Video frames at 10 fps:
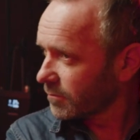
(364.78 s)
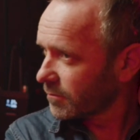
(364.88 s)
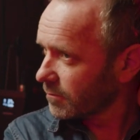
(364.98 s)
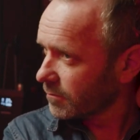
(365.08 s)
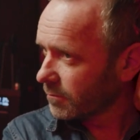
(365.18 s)

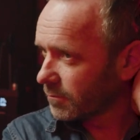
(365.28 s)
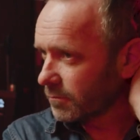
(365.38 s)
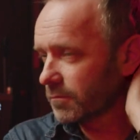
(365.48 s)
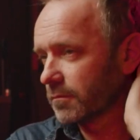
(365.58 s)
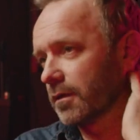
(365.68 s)
Yeah, there was
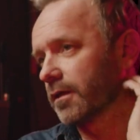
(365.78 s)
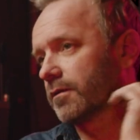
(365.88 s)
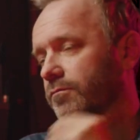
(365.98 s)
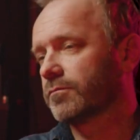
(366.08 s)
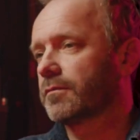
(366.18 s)
a number of
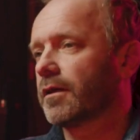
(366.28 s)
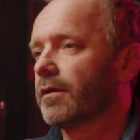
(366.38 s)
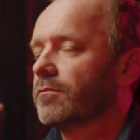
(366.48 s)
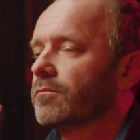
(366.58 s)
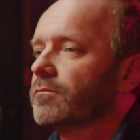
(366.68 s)
things
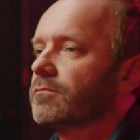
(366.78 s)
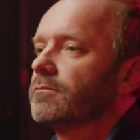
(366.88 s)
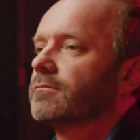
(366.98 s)
they